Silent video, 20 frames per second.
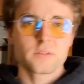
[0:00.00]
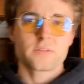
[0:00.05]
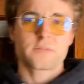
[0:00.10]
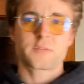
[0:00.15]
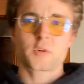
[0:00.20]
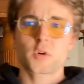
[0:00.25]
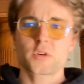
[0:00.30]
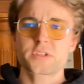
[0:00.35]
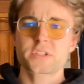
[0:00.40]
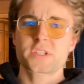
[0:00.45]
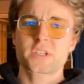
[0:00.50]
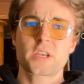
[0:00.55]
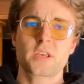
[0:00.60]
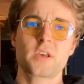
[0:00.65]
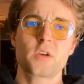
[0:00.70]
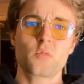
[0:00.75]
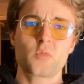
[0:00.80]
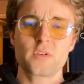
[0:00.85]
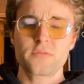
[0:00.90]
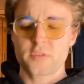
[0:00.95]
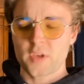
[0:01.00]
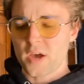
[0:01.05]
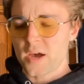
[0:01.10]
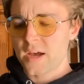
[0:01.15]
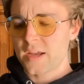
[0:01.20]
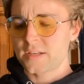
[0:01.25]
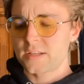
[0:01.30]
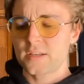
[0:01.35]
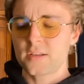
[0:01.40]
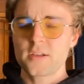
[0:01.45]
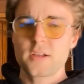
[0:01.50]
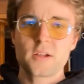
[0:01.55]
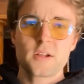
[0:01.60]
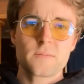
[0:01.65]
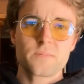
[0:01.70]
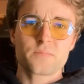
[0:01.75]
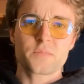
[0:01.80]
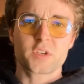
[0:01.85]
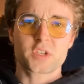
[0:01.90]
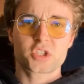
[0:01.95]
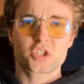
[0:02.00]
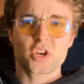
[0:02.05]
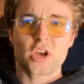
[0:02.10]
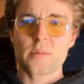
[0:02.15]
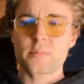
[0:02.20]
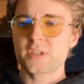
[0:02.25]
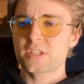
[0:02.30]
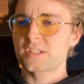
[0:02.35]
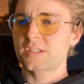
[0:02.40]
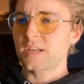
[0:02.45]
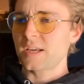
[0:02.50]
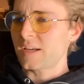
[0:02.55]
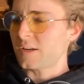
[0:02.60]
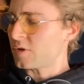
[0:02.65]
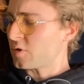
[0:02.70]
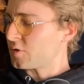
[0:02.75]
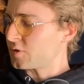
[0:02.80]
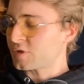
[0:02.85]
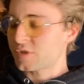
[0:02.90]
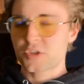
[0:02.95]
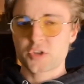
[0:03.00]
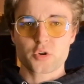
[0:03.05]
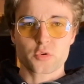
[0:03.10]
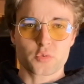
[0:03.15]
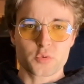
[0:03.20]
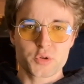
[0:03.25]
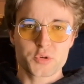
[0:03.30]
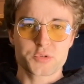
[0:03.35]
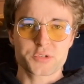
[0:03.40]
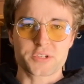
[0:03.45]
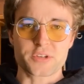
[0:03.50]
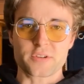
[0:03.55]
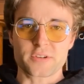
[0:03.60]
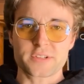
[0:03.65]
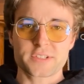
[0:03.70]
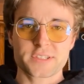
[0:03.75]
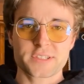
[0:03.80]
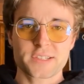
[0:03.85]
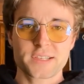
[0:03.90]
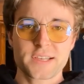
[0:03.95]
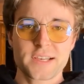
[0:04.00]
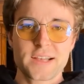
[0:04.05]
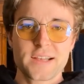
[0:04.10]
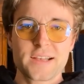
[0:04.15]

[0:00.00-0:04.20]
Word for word: First, we've got the Shamma Sandals Cruisers.